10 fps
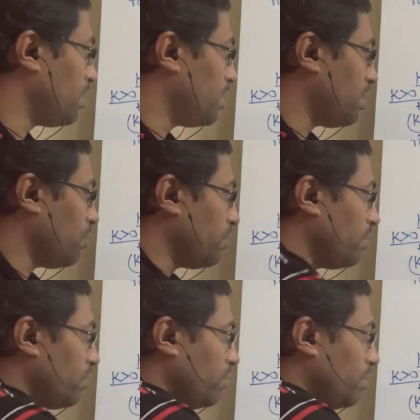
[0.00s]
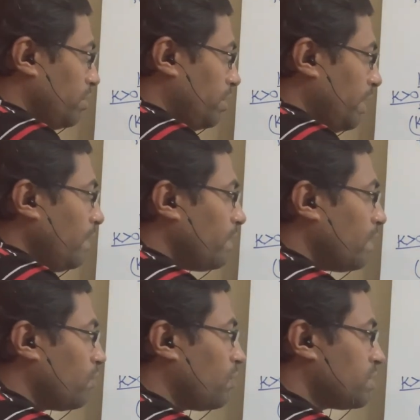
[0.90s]
Now
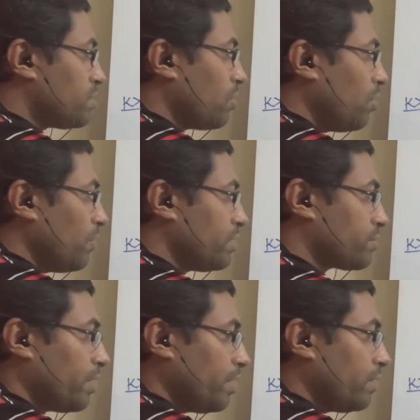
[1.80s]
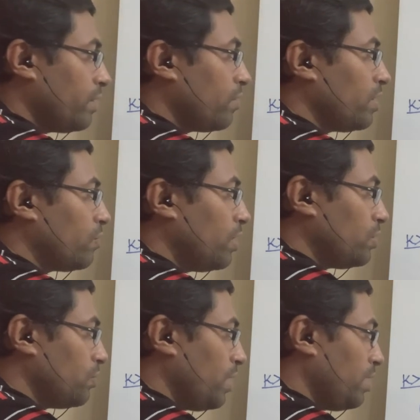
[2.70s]
delta was always greater than or equal
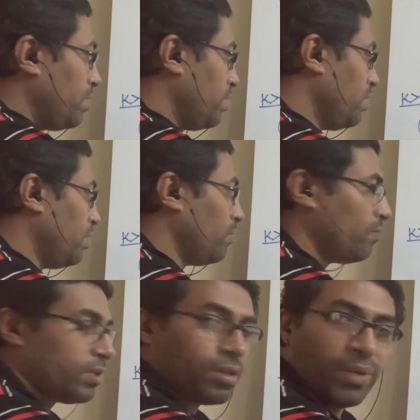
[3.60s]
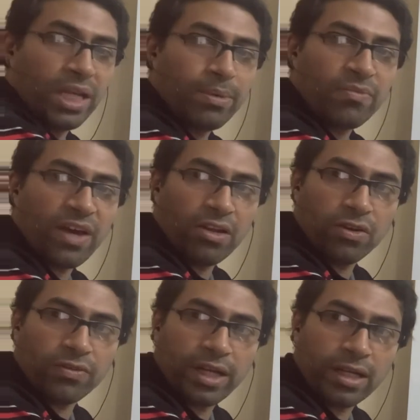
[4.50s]
to 1. For the minimum value
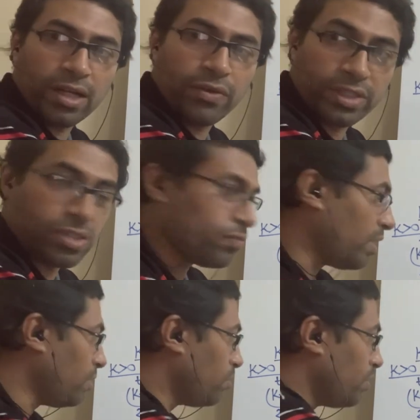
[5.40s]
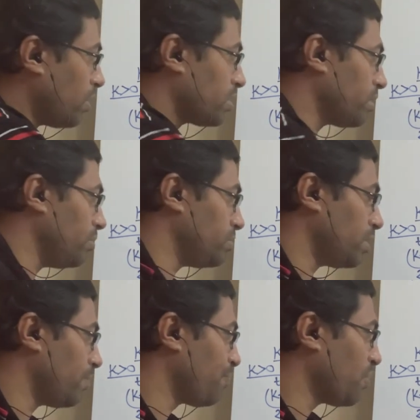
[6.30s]
of delta, which is 1, we got a solution.
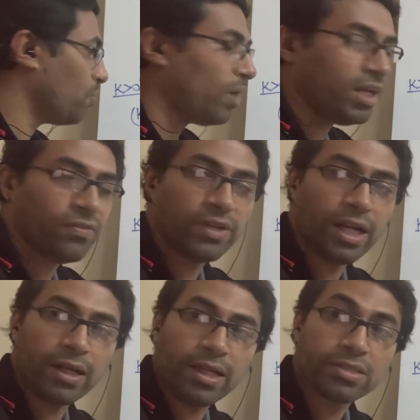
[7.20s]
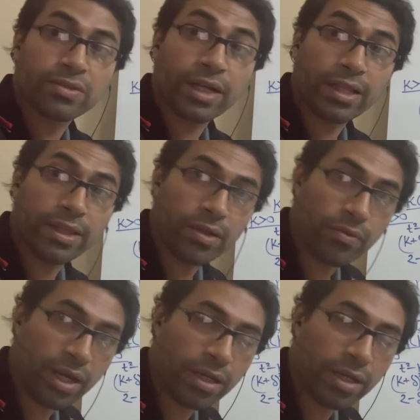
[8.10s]
What if delta is greater than 1?